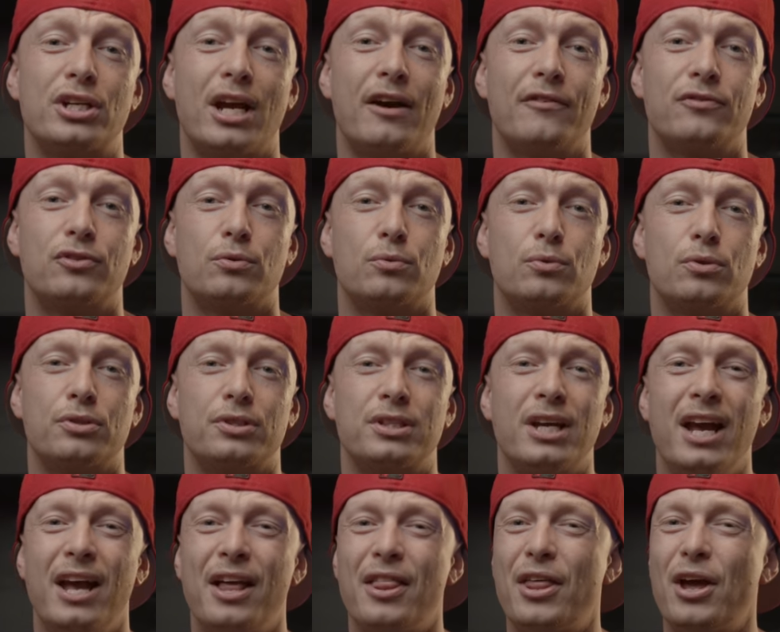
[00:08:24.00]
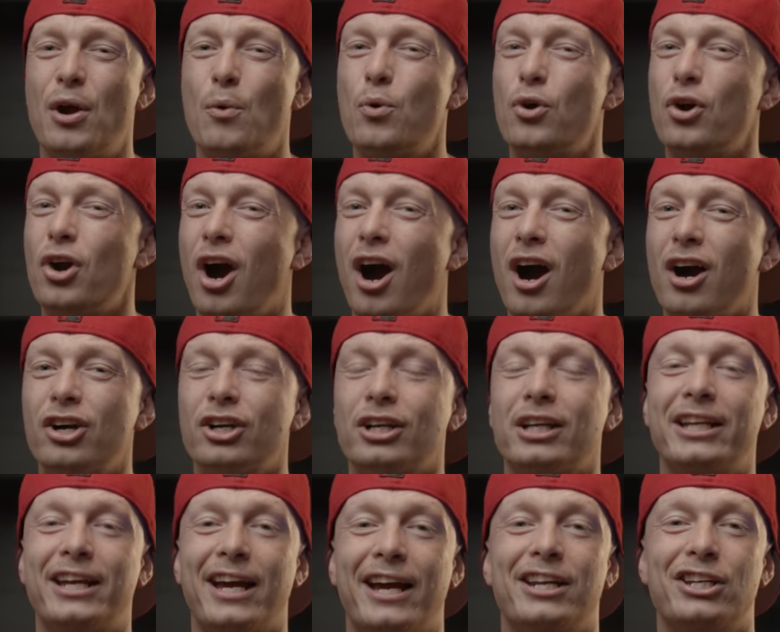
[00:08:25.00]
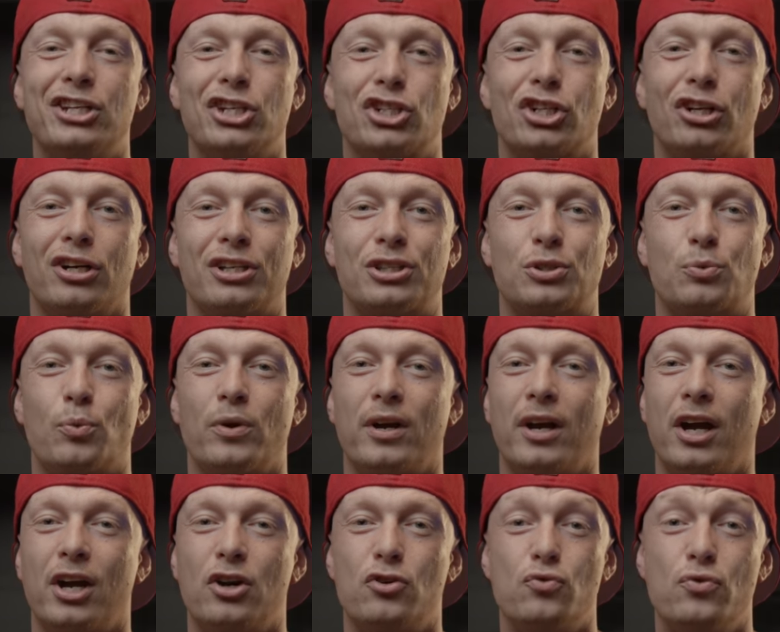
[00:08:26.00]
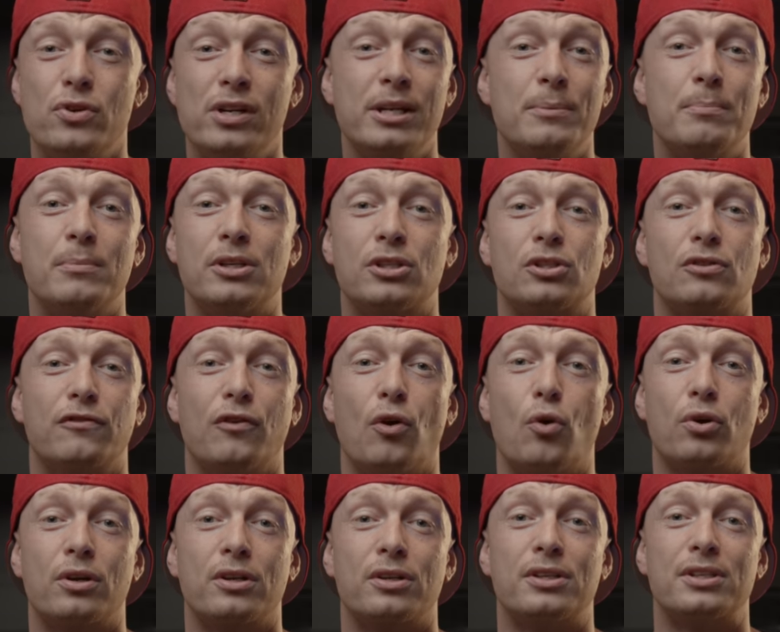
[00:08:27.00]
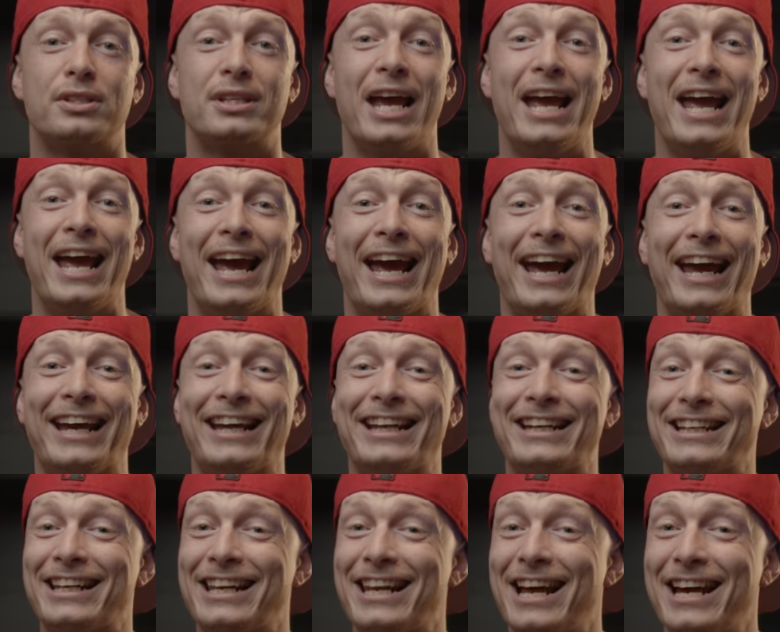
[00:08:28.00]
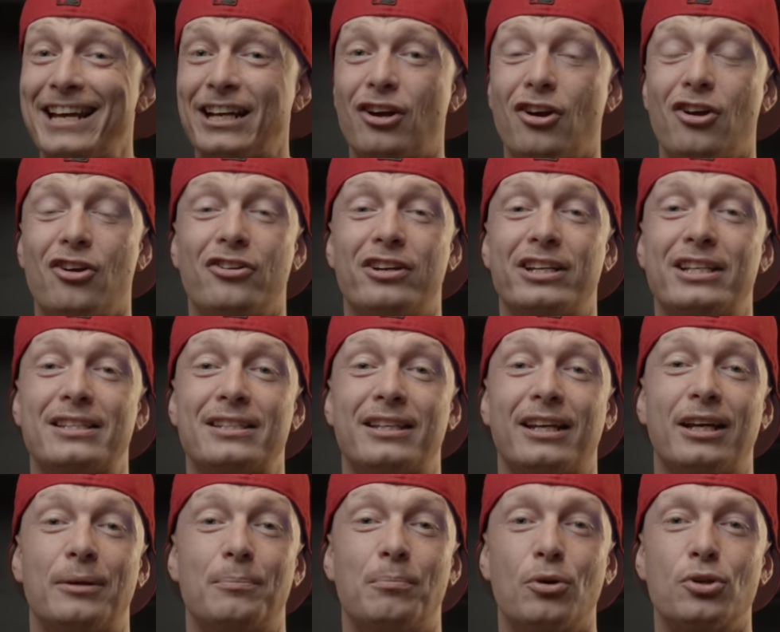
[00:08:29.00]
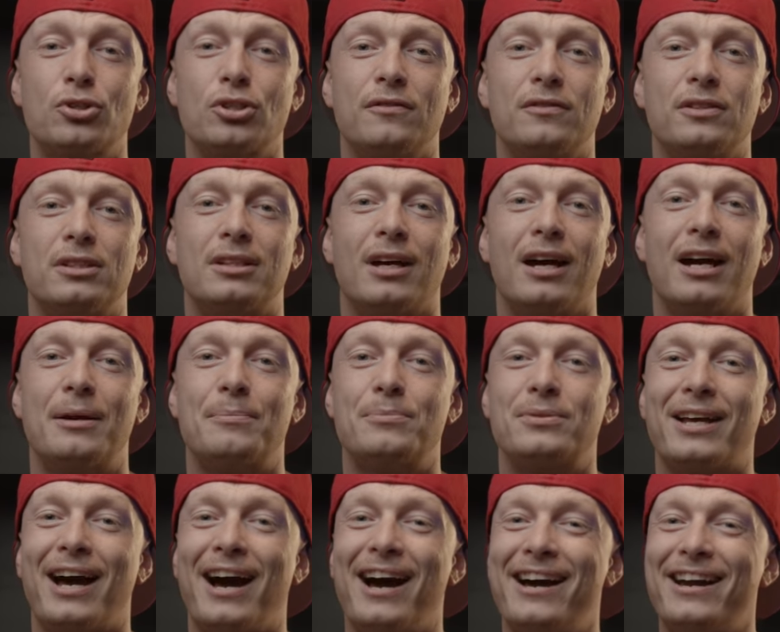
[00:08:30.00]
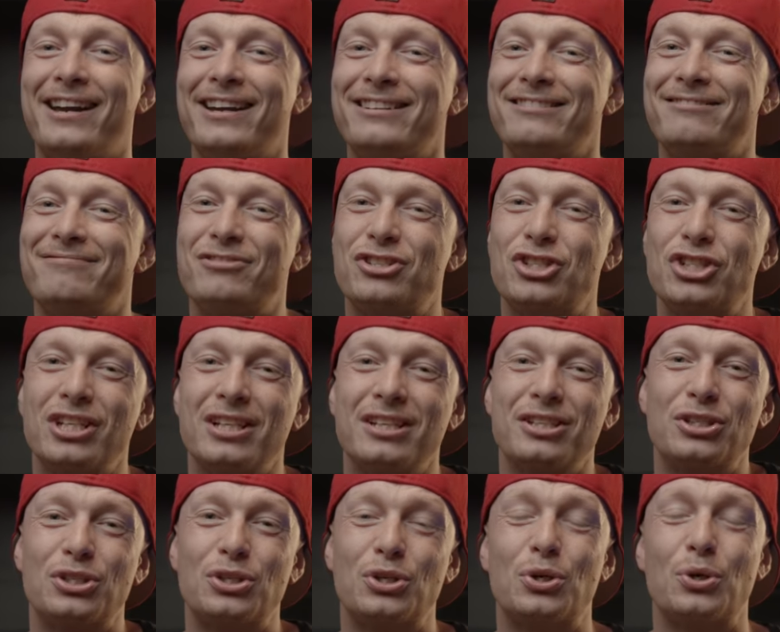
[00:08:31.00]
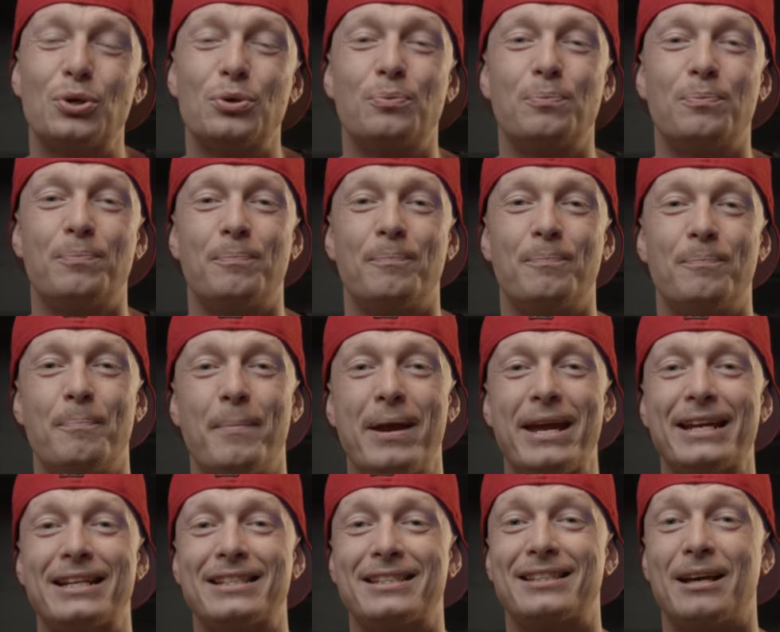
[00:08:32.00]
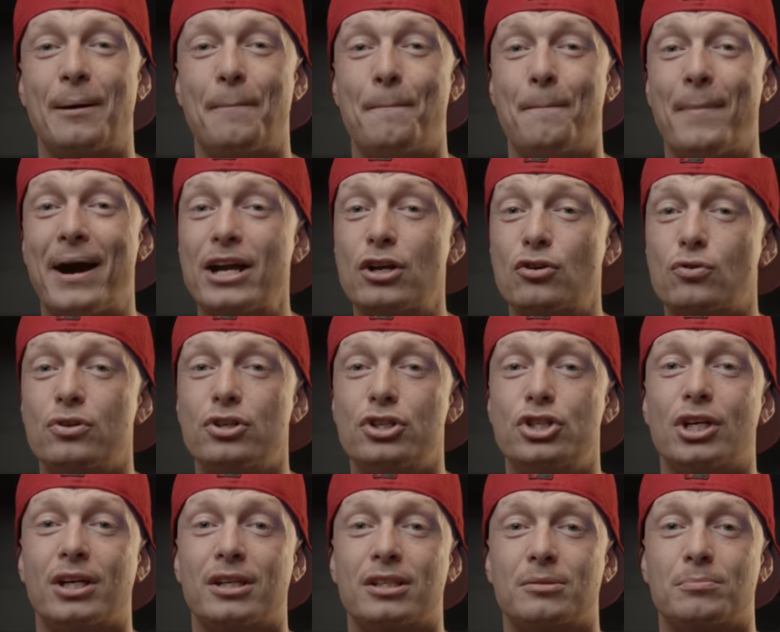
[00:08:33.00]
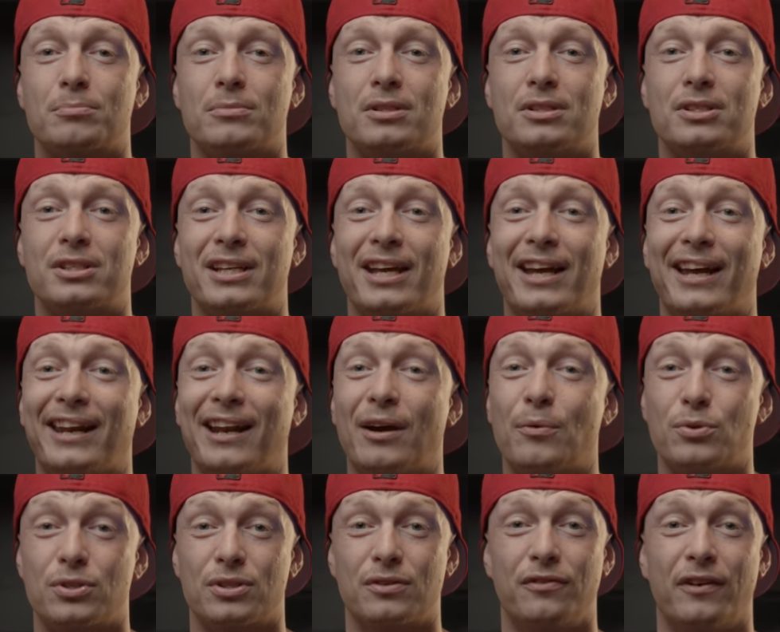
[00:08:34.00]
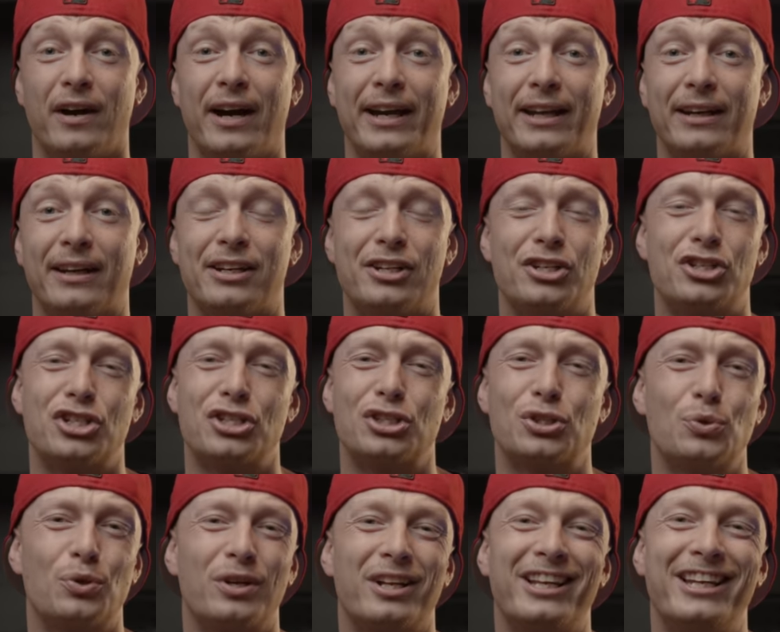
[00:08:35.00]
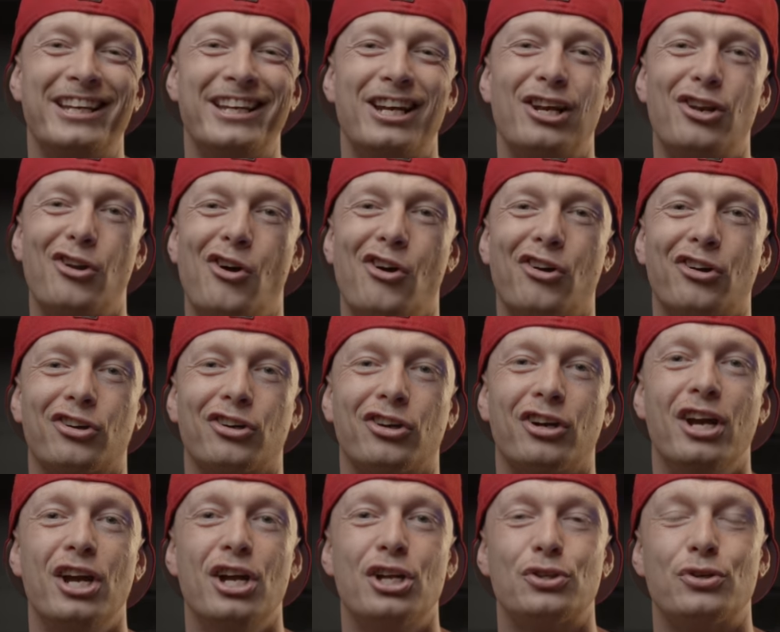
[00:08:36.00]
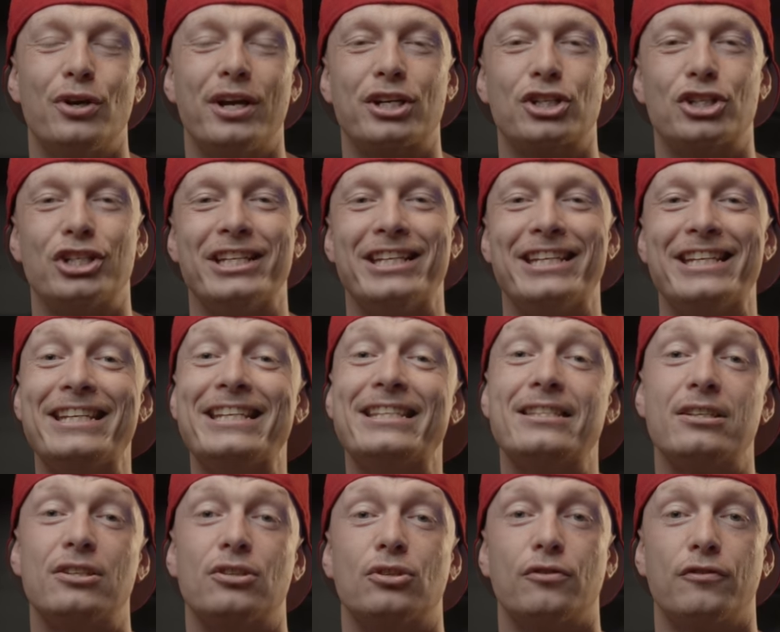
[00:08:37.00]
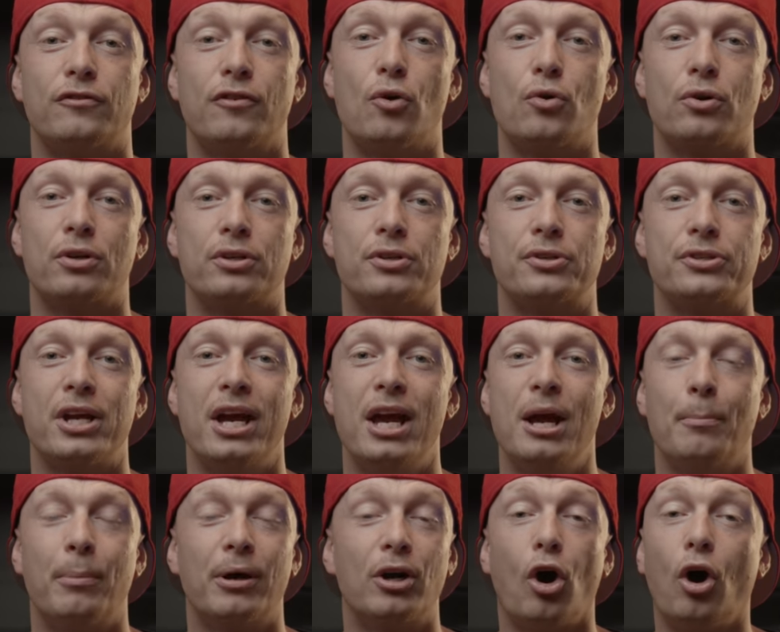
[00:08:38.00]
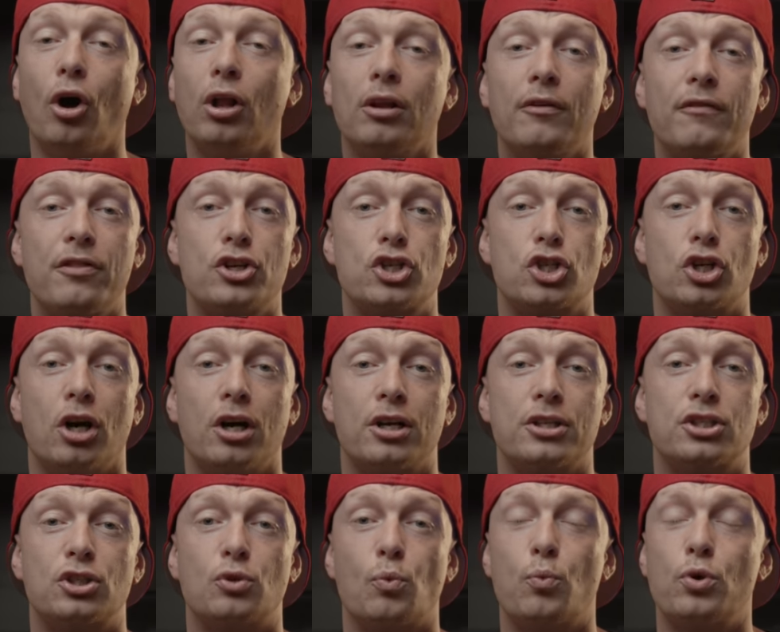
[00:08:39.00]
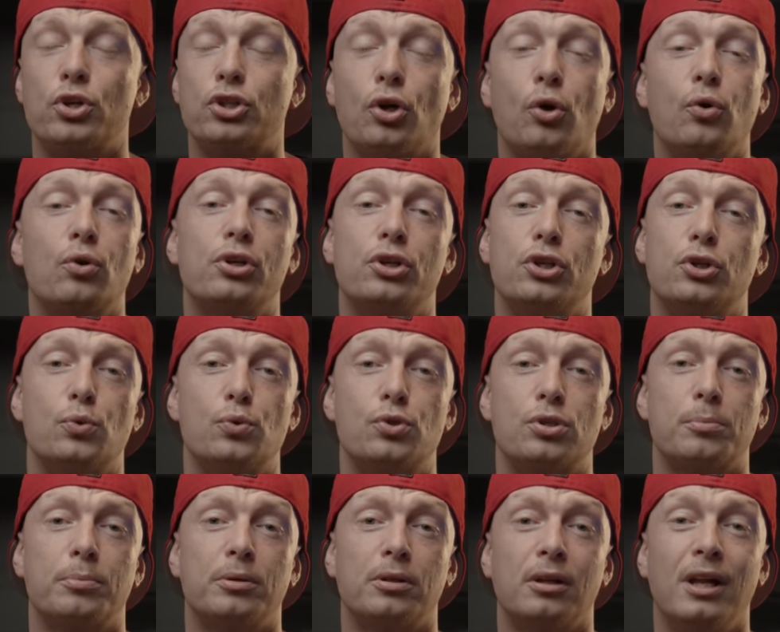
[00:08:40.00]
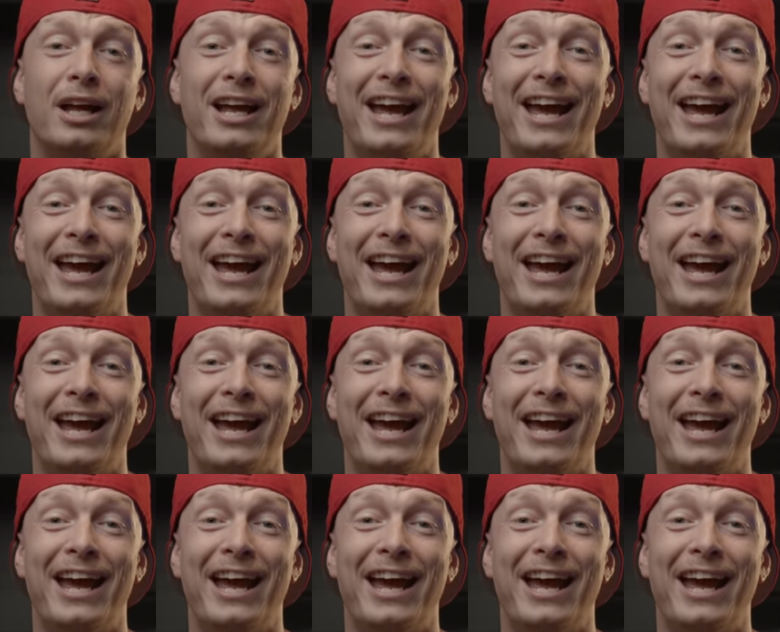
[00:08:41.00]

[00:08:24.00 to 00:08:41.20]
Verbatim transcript: afterwards, there were hardly any shots where I really missed focus and like I already said, most of the times I just could make some micro adjustments and I was fine. And it just took a little longer to actually ease into focus. But all of the shots were totally usable.